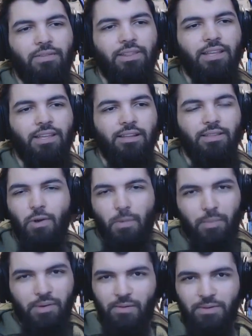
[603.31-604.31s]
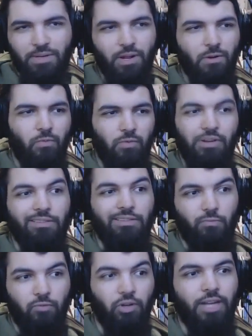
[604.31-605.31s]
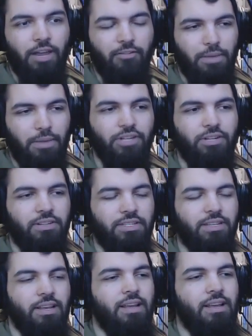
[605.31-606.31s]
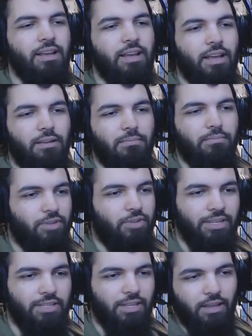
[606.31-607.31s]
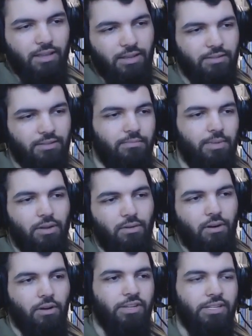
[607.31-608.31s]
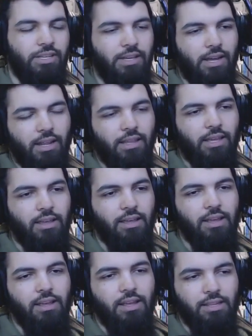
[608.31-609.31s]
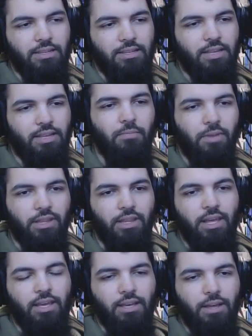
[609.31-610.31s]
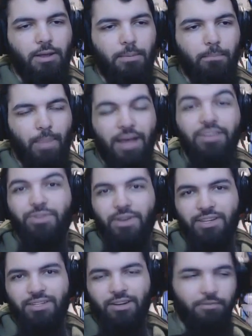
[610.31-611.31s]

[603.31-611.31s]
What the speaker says: Like the opening was all real life pictures, just like artsy kind of thing. And the same with like backstory stuff.